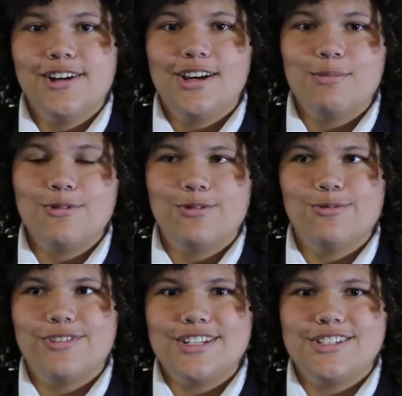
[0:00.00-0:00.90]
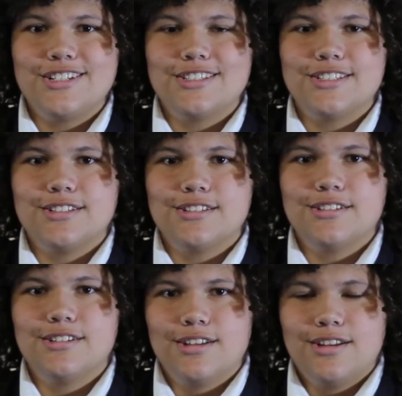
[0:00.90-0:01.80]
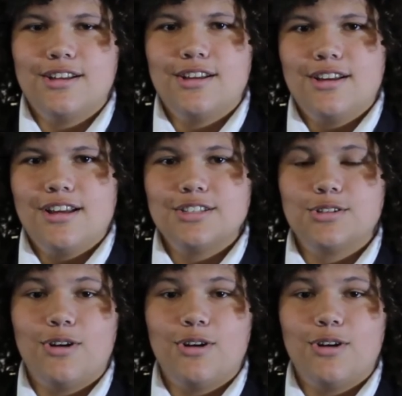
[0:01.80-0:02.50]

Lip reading: Coming from Fiji, it